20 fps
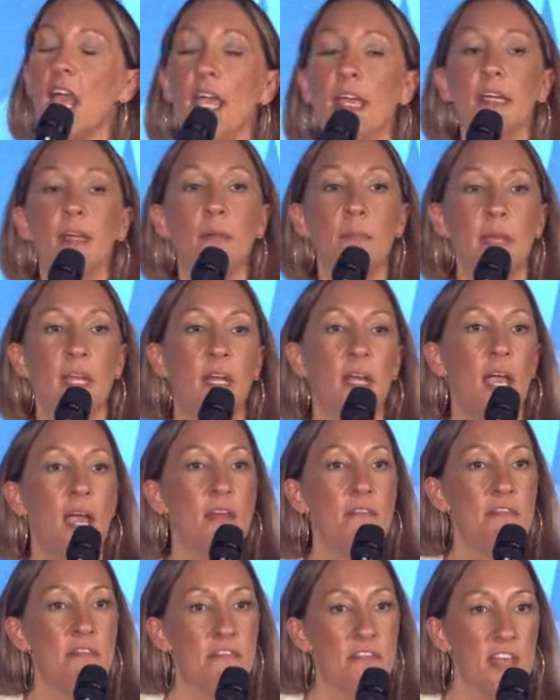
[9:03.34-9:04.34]
to take a minute
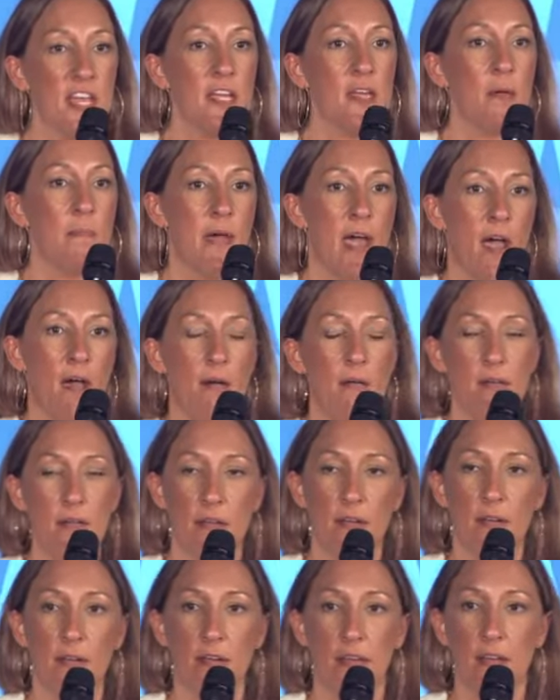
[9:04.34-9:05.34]
and think about
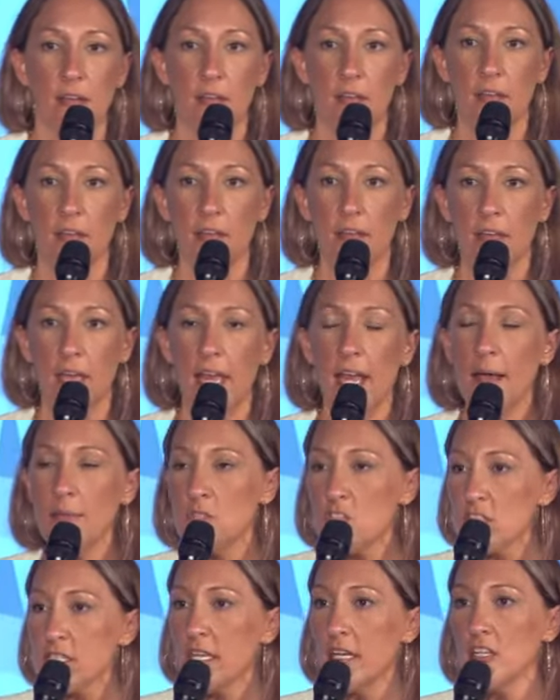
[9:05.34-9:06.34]
and
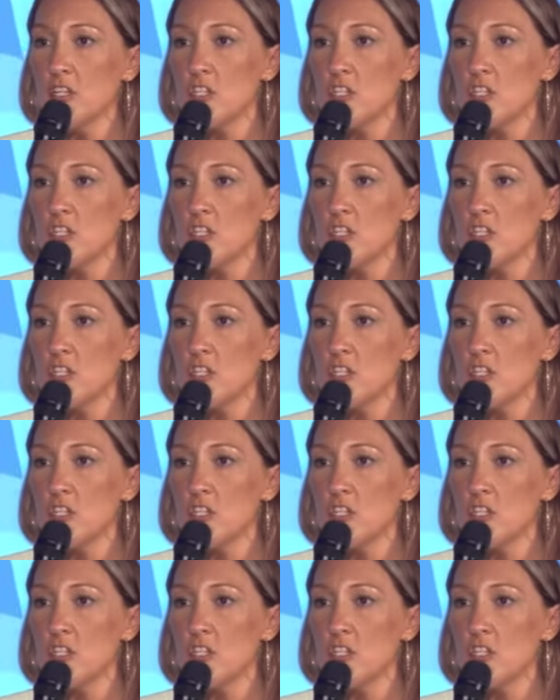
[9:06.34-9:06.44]
I'm just